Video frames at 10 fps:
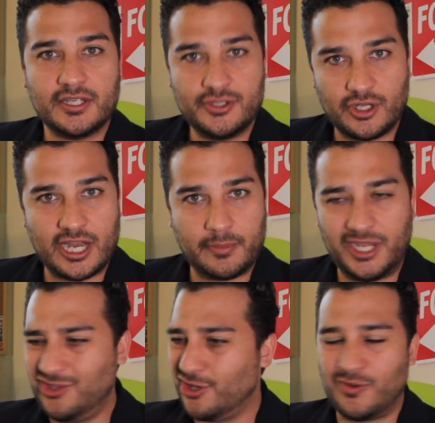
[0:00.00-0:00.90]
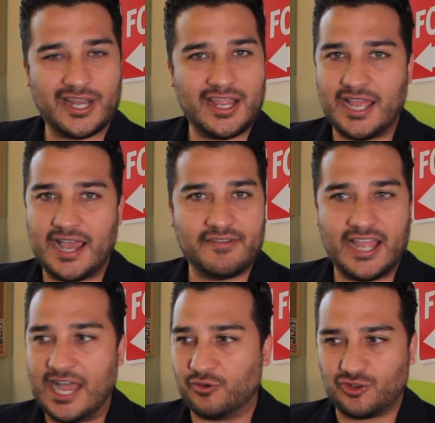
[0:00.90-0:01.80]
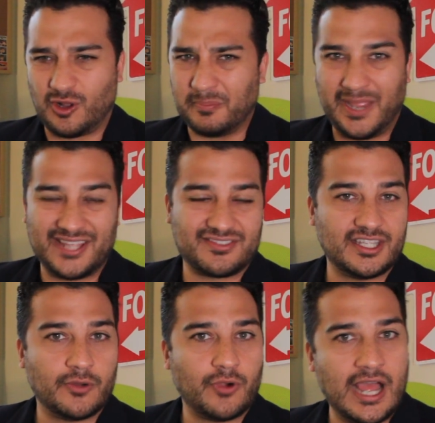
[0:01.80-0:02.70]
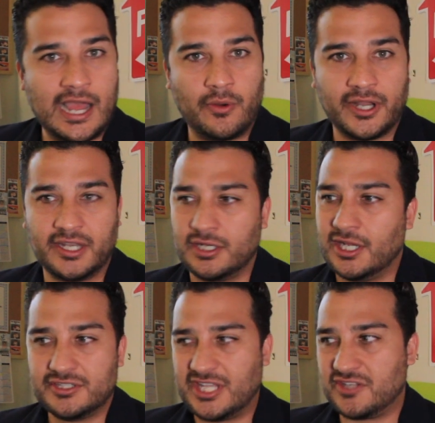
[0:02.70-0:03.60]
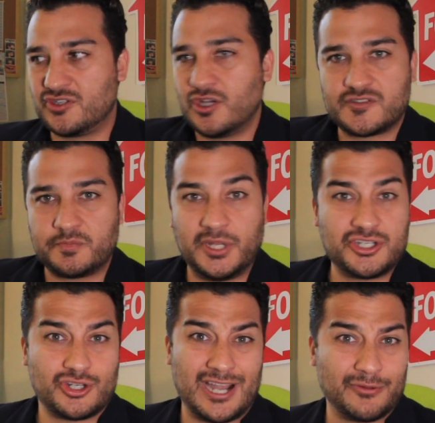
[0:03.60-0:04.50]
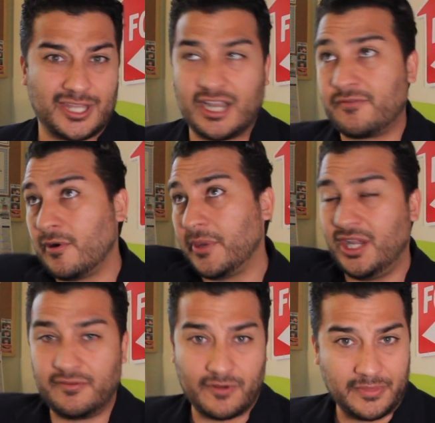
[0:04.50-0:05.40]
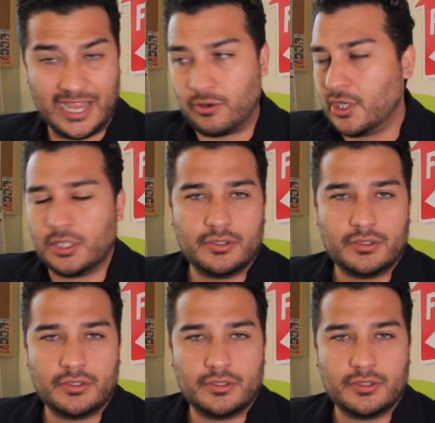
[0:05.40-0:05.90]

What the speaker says: You know what I mean? You don't want to have a house all messy around and take just picture out there from here, from there.